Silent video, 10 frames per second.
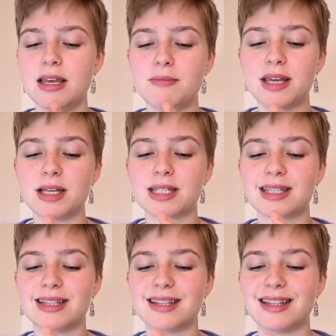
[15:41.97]
because
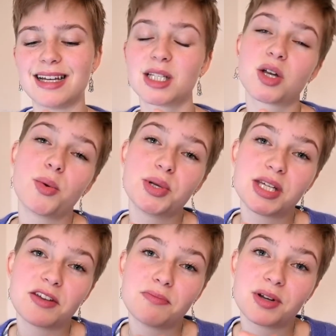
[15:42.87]
that's going to
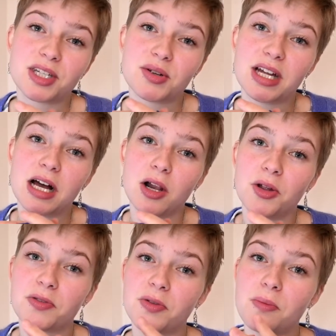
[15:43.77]
give bacteria a
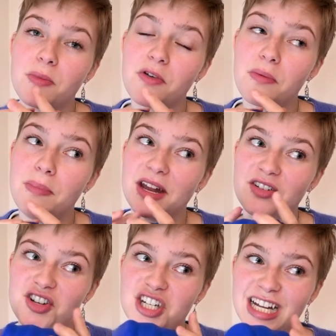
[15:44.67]
lot better
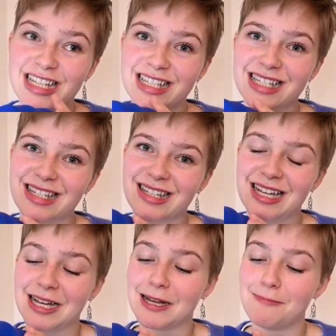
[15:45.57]
chance
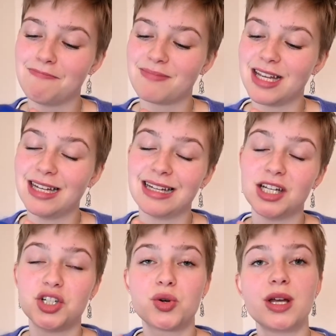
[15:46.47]
in
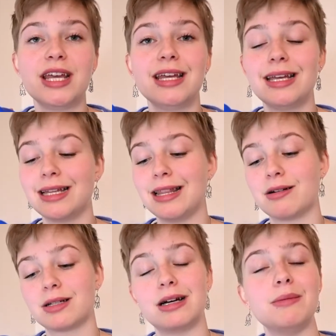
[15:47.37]
enjoying their
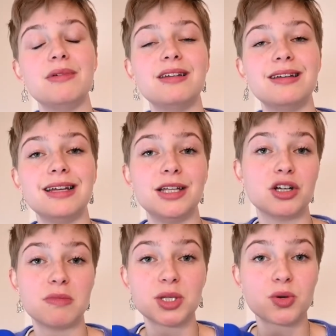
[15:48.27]
time in your
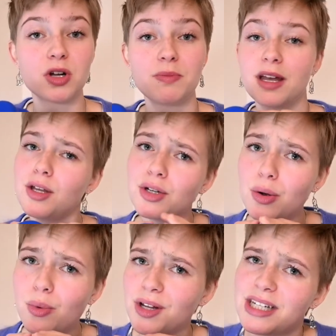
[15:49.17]
menstrual cup, and you
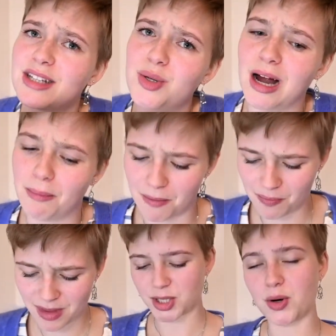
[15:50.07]
don't want that to happen.
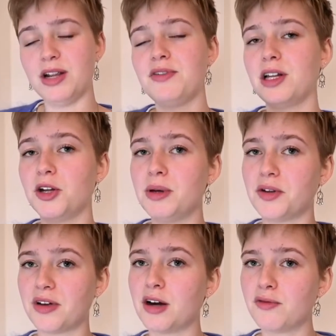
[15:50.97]
So leaving a little bit
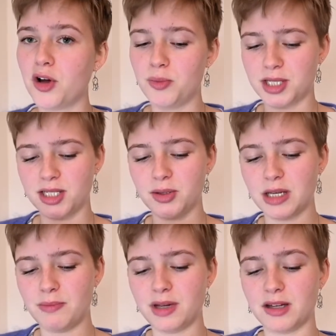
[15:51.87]
of airflow but still
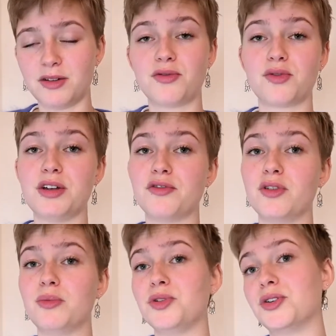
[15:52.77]
keeping it free
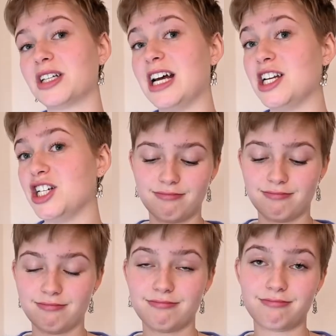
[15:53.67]
from dirt and
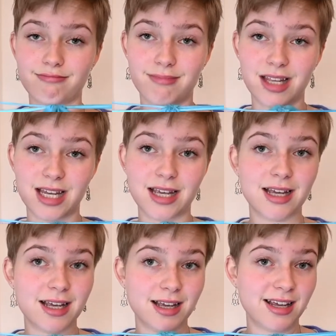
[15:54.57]
dust
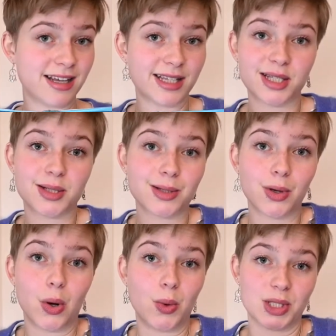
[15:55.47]
is
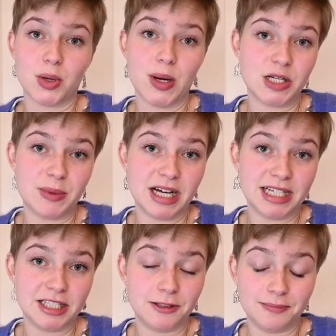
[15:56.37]
what's going to be
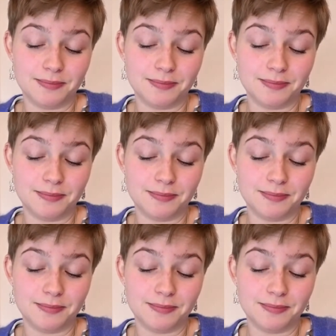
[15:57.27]
ideal.